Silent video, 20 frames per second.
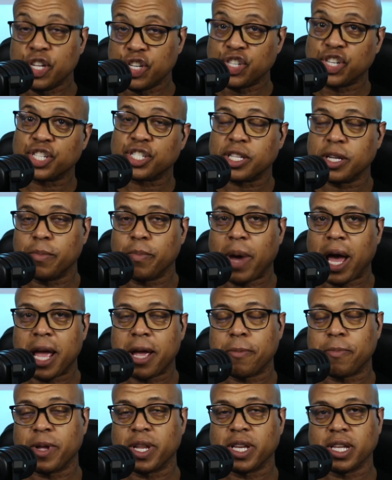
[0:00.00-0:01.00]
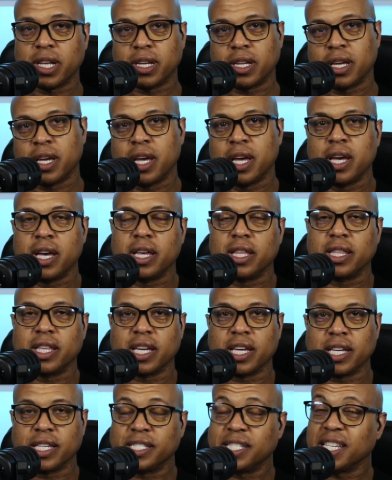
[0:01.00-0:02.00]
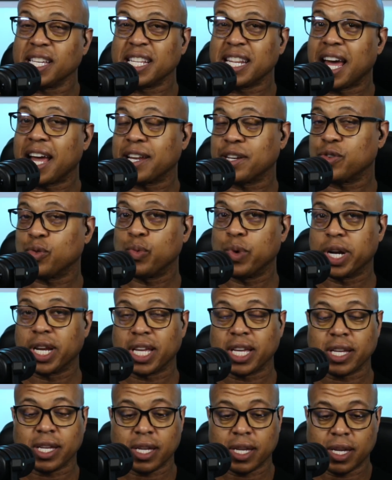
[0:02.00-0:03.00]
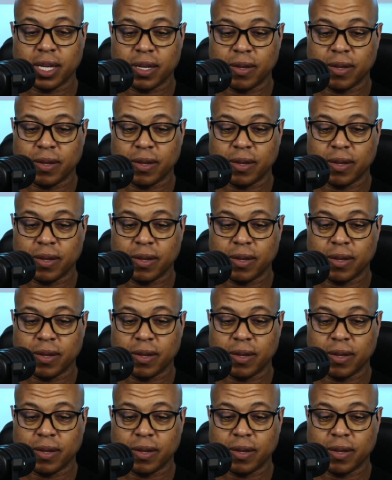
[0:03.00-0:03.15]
Just in my opinion, the C nine twenty